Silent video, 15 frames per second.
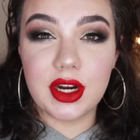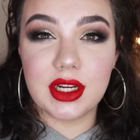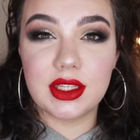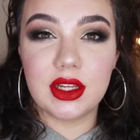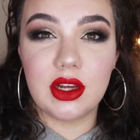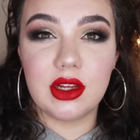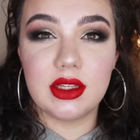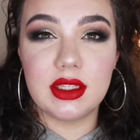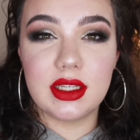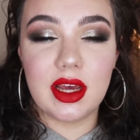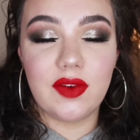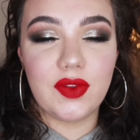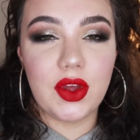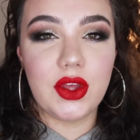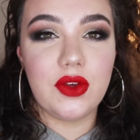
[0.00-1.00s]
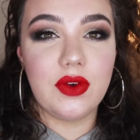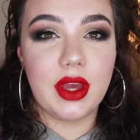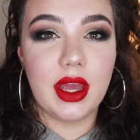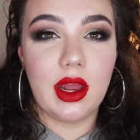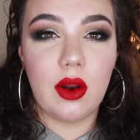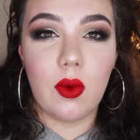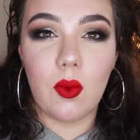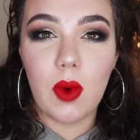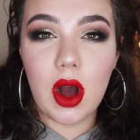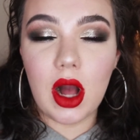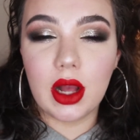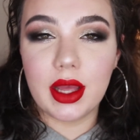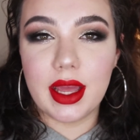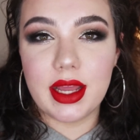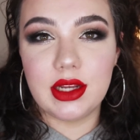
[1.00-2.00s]
It is all stuff that you can
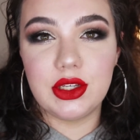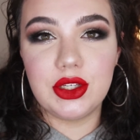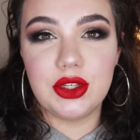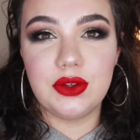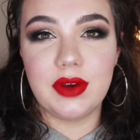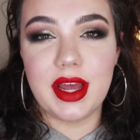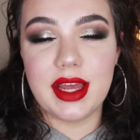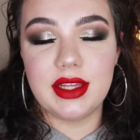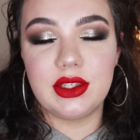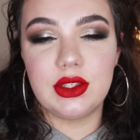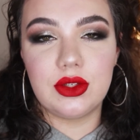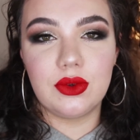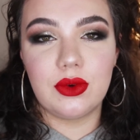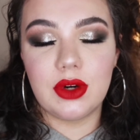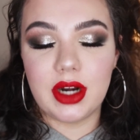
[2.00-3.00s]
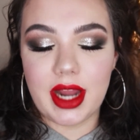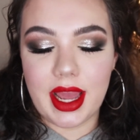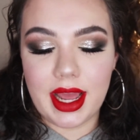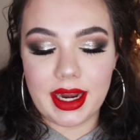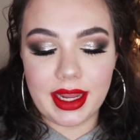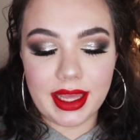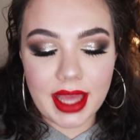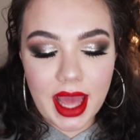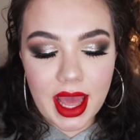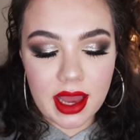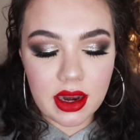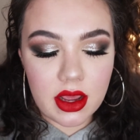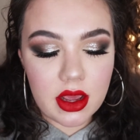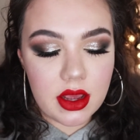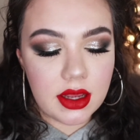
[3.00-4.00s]
walk into a store and get.